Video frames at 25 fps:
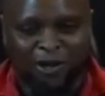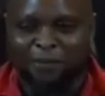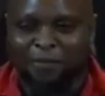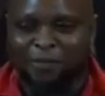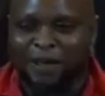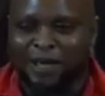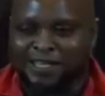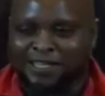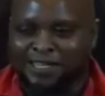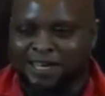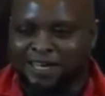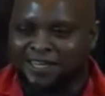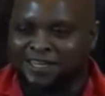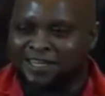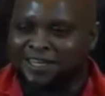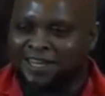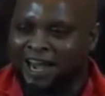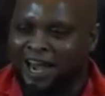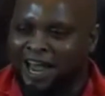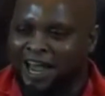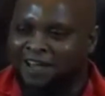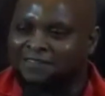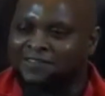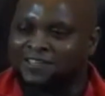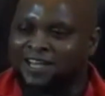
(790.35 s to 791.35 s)
So a
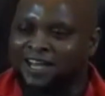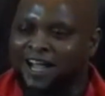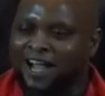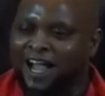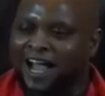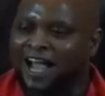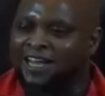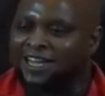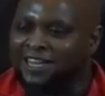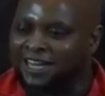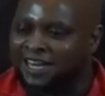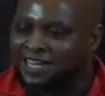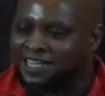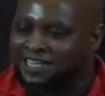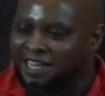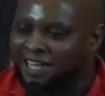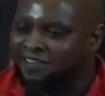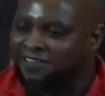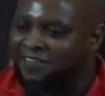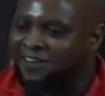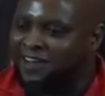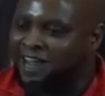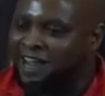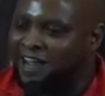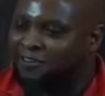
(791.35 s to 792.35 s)
person drives a car in
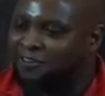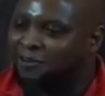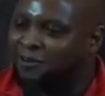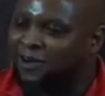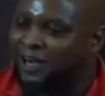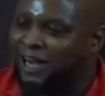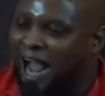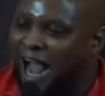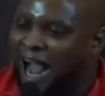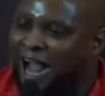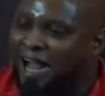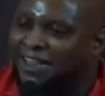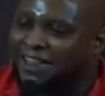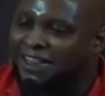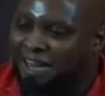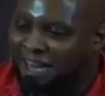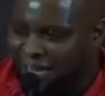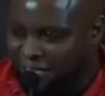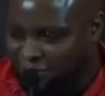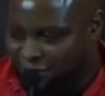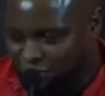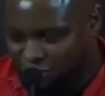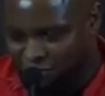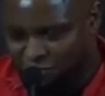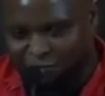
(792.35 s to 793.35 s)
reserve gear for
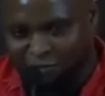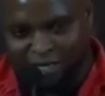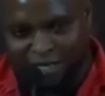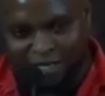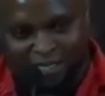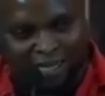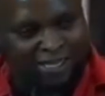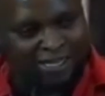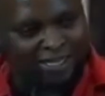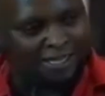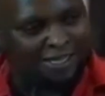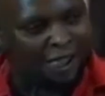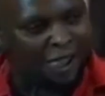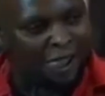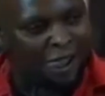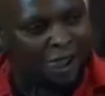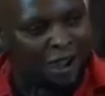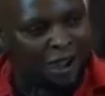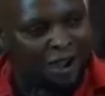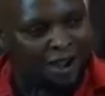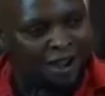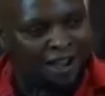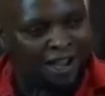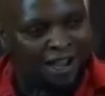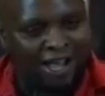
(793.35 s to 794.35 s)
hundreds of
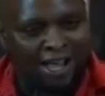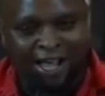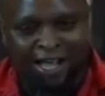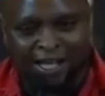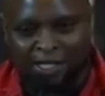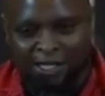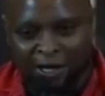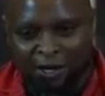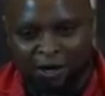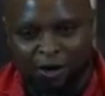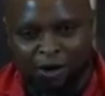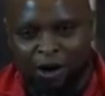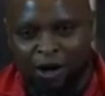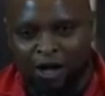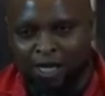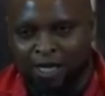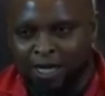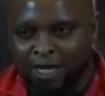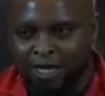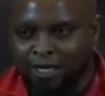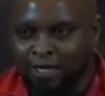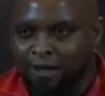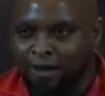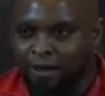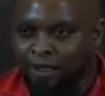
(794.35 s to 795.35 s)
meters. It's
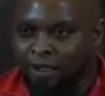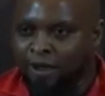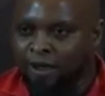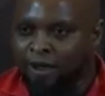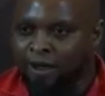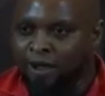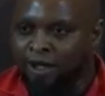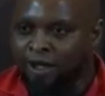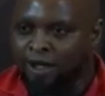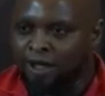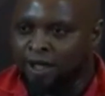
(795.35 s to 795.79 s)
recorded.